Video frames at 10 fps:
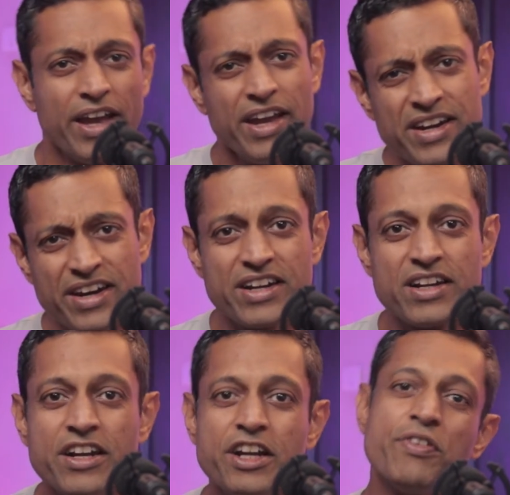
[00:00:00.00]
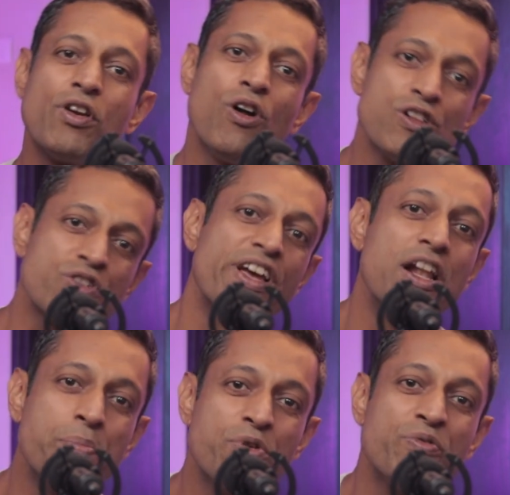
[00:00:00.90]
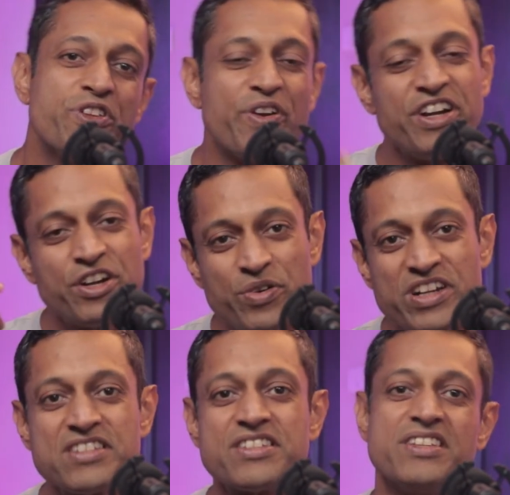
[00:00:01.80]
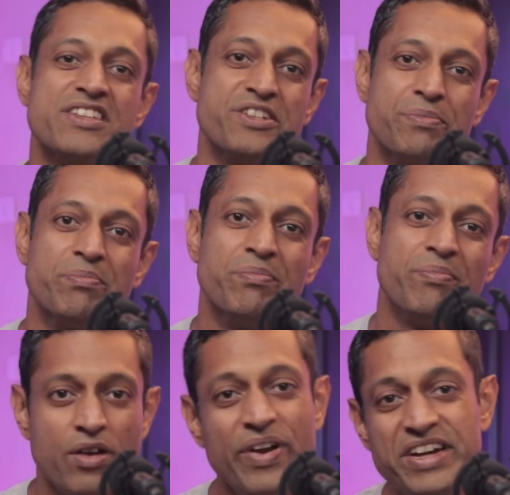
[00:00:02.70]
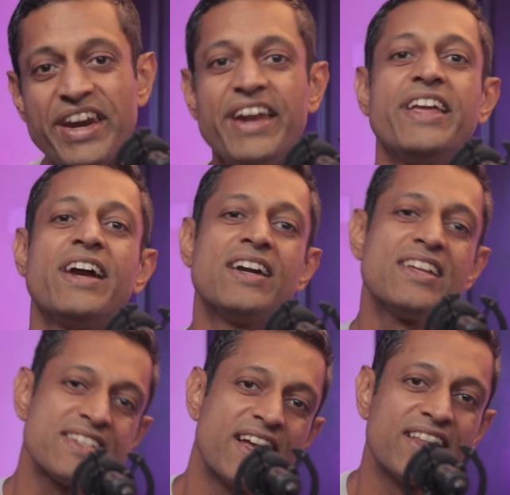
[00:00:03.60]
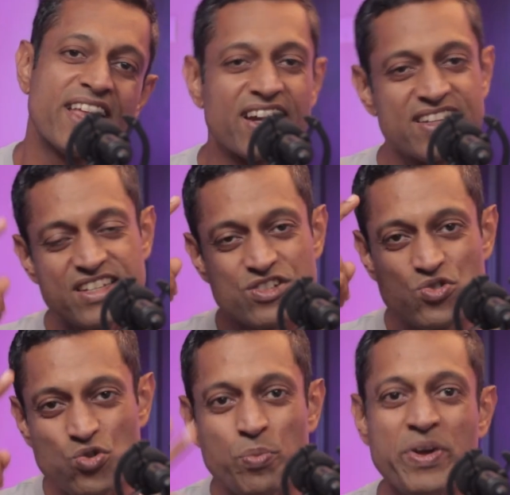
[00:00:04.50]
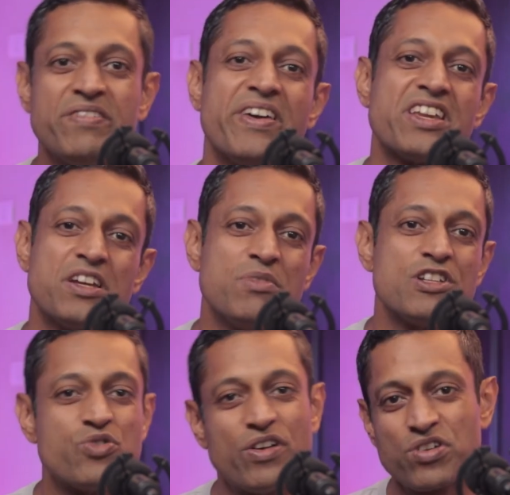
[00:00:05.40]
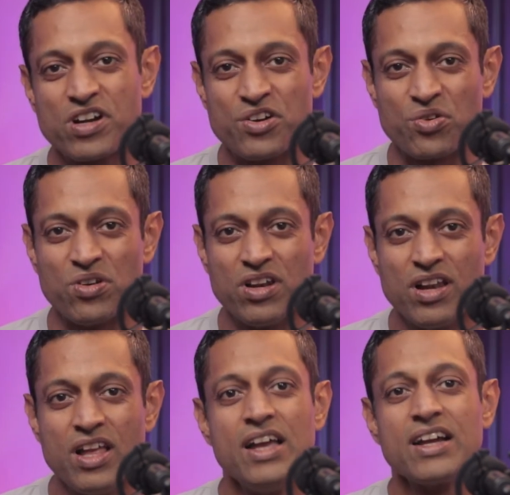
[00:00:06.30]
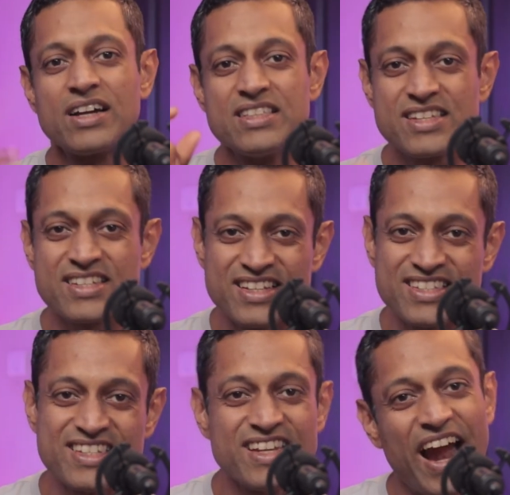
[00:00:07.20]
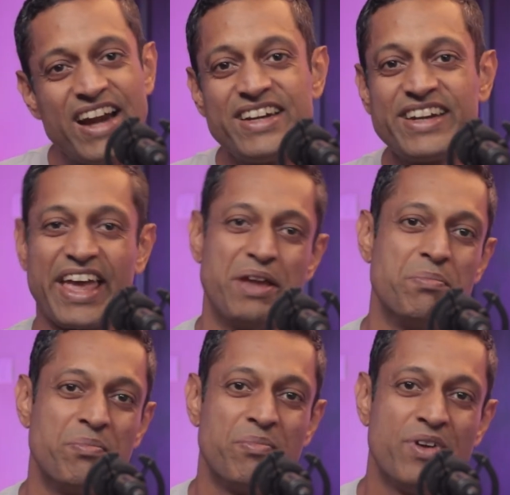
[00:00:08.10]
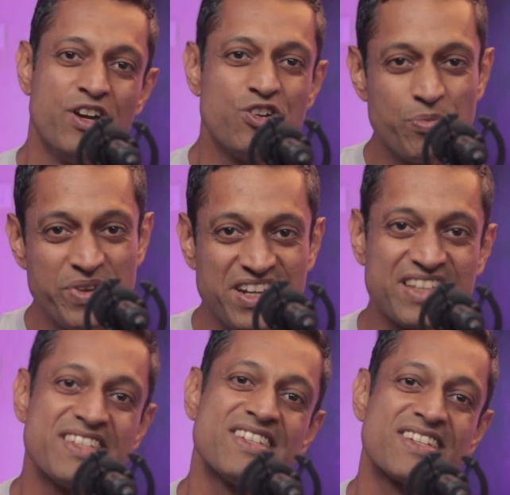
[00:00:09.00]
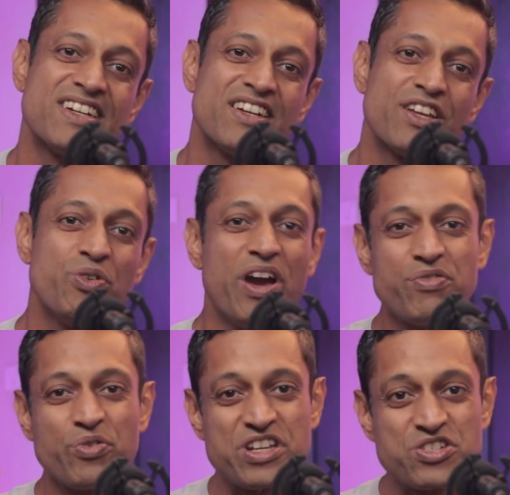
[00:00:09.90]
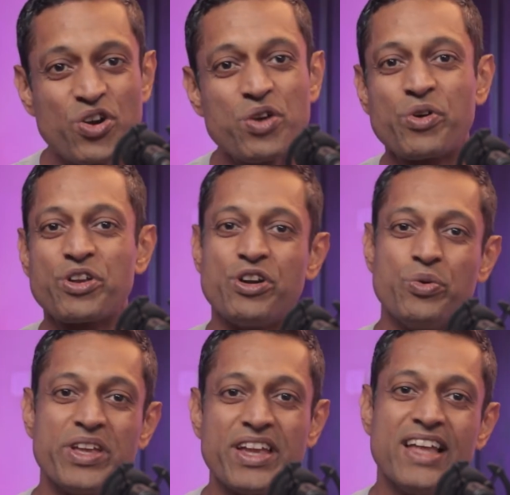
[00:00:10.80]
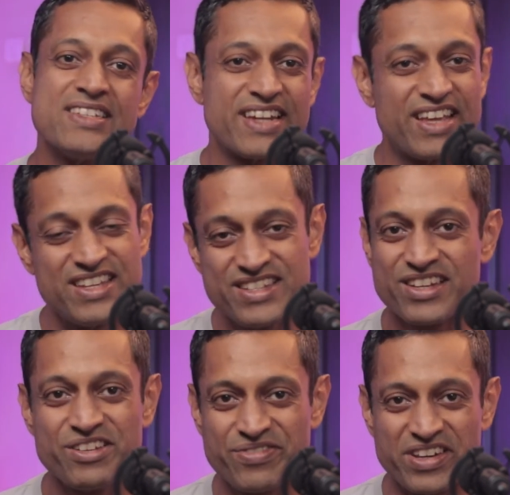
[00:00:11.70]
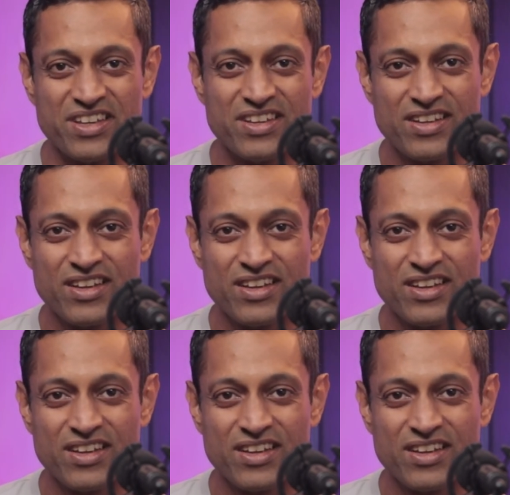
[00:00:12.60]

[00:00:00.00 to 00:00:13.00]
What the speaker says: In return, it will also help you with your endurance in the gym. When training, understand there are just 2 main variables you have to control: consistency and time. To be consistent, you have to enjoy what you're doing and stay injury free.